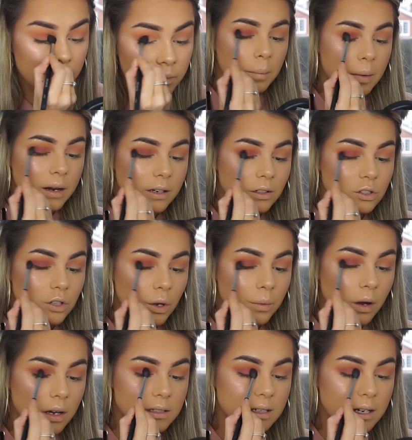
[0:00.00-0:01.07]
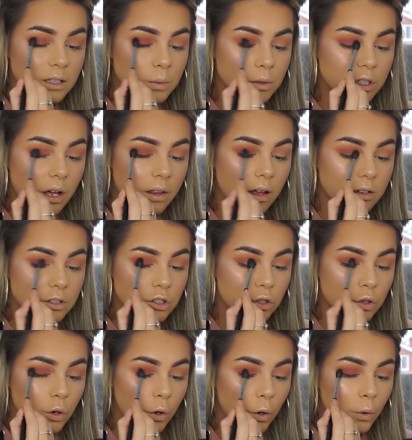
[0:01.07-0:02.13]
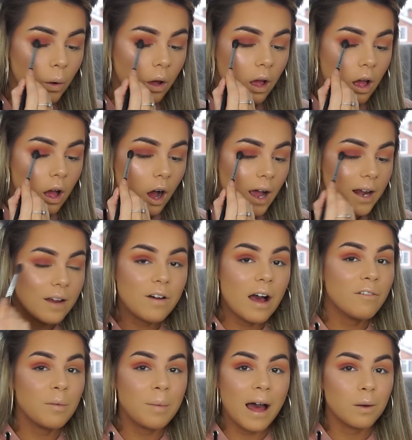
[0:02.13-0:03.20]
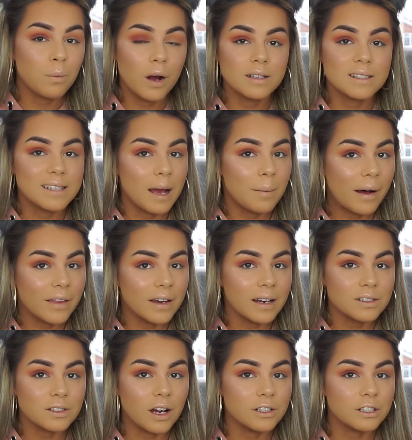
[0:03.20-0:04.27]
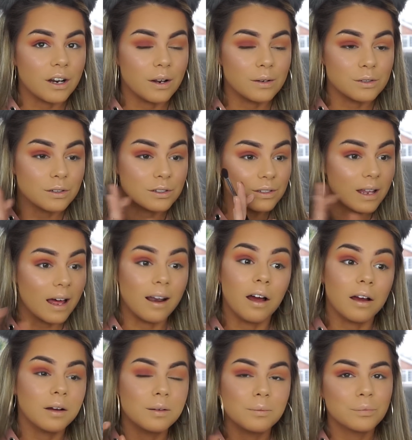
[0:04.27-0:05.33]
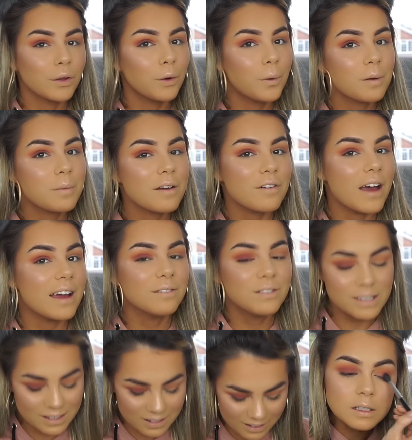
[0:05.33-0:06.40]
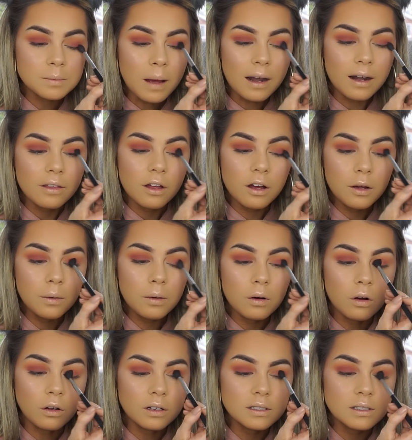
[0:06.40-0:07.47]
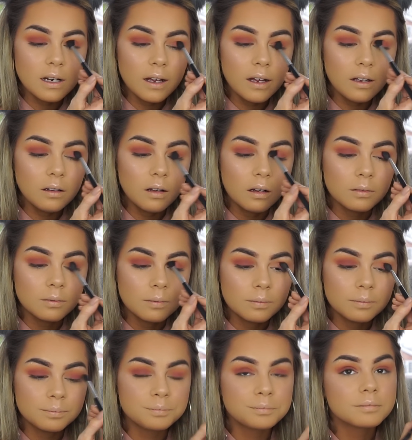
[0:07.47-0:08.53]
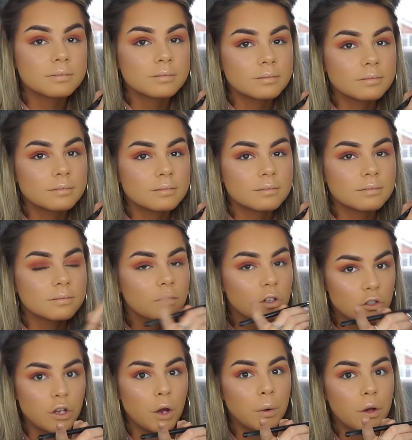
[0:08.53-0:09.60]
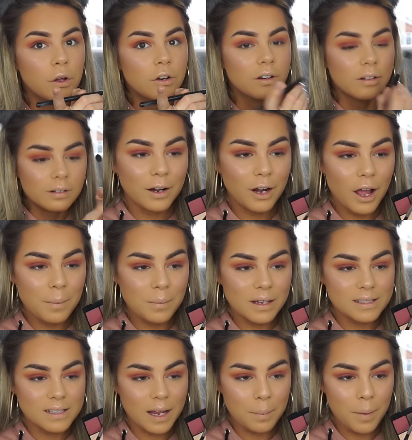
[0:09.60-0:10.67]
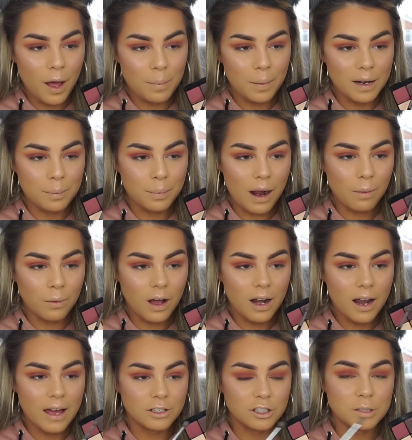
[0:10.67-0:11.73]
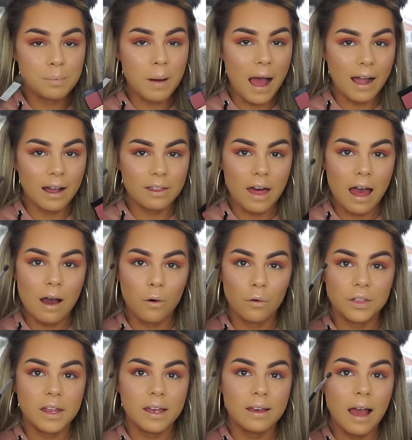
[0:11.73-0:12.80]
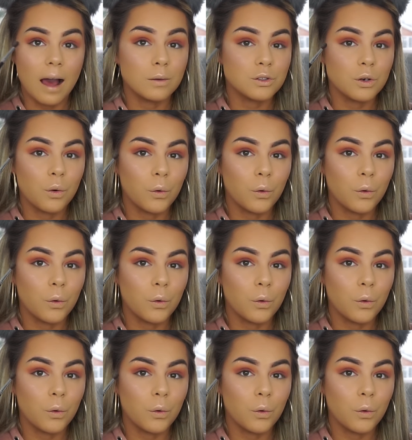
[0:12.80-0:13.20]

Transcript: Are blending so nicely into each other too. I never have a bad word to say about the NYX eyeshadows because they're like one of my faves. This palette though, honestly, so good. I'm gonna go in with this like purpley brown color and just pack that on the outer